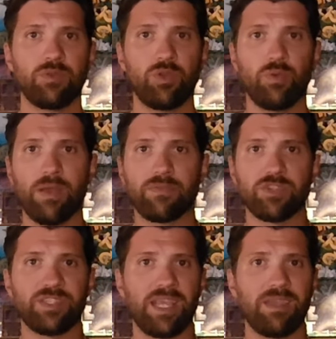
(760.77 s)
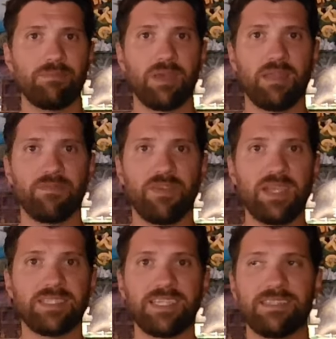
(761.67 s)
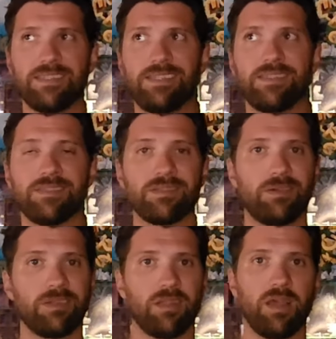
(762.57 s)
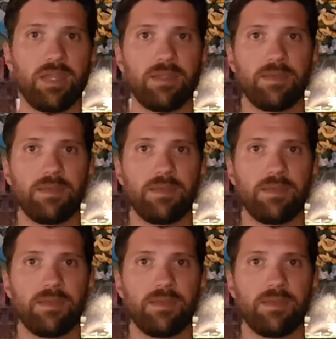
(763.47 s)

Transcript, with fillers: whoever's name and face he sees online.